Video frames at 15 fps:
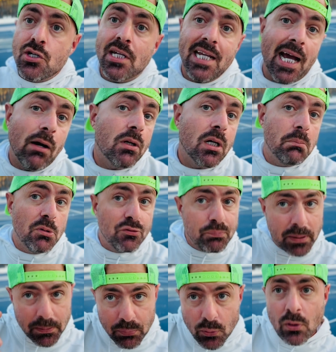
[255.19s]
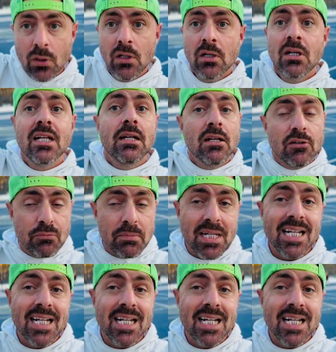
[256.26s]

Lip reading: the outcome of me